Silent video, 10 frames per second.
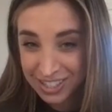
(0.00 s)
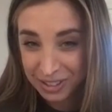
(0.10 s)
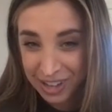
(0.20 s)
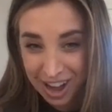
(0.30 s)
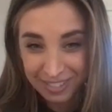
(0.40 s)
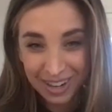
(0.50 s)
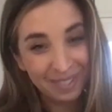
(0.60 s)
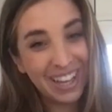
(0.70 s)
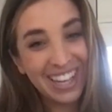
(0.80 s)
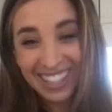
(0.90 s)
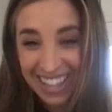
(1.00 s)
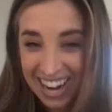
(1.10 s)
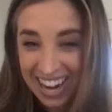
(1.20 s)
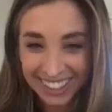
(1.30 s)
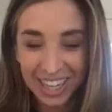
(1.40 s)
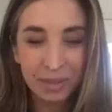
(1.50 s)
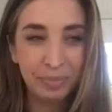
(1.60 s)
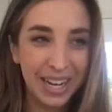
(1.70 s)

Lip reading: us on the cover?" I'd be like, "Yeah, sure."